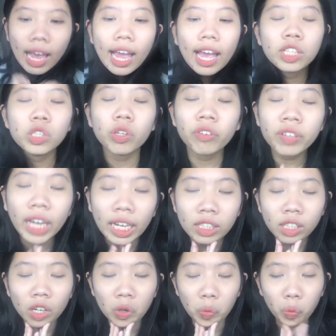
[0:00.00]
And so you
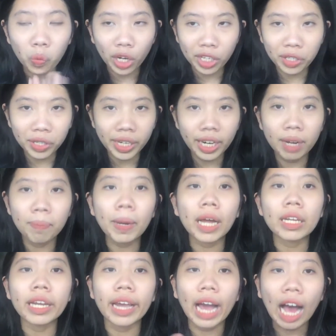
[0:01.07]
guys are wondering
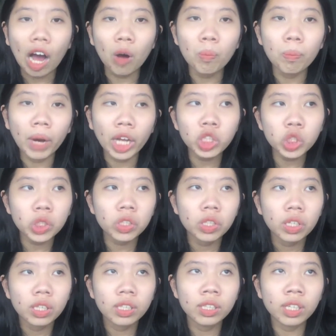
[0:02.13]
about like how much
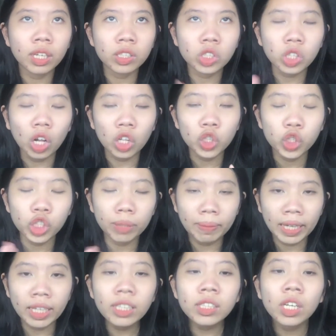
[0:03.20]
the scholarship
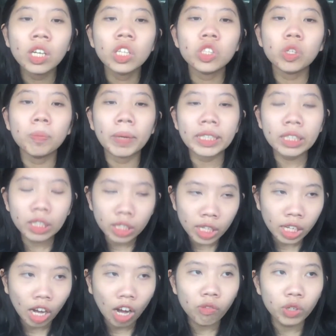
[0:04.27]
is. So it
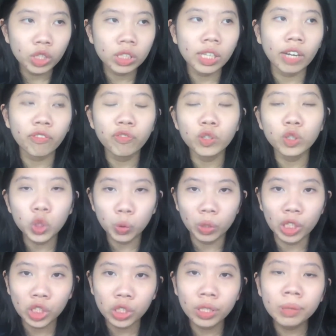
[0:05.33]
basically covers like full
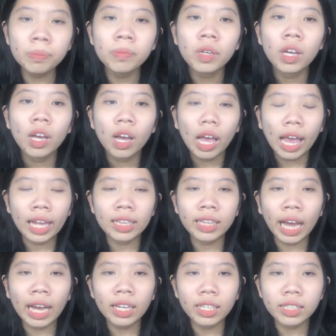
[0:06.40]
tuition. And
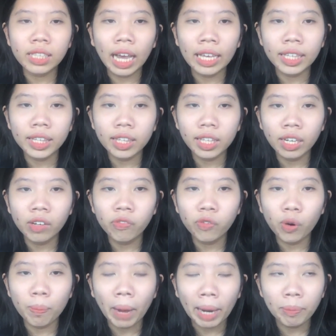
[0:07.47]
that is, I think
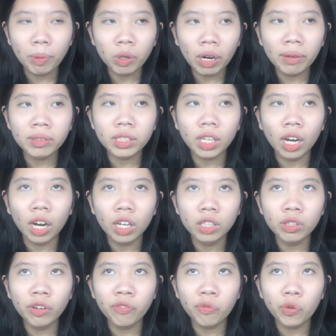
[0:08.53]
for my program, is
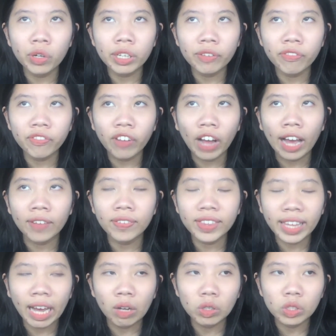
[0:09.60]

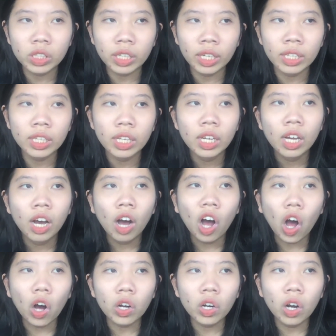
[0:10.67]
145,000
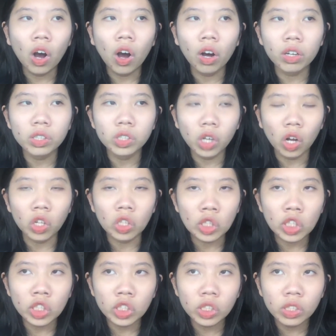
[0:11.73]
Hong Kong
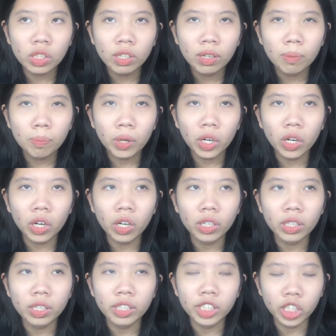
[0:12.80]
dollars
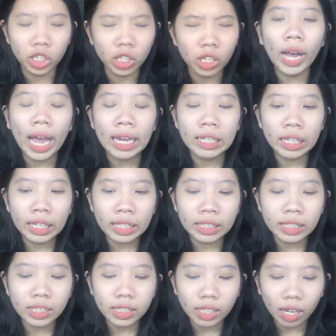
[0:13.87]
per year. And
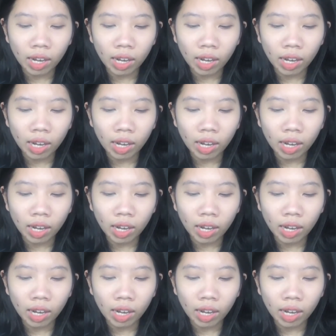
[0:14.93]
it's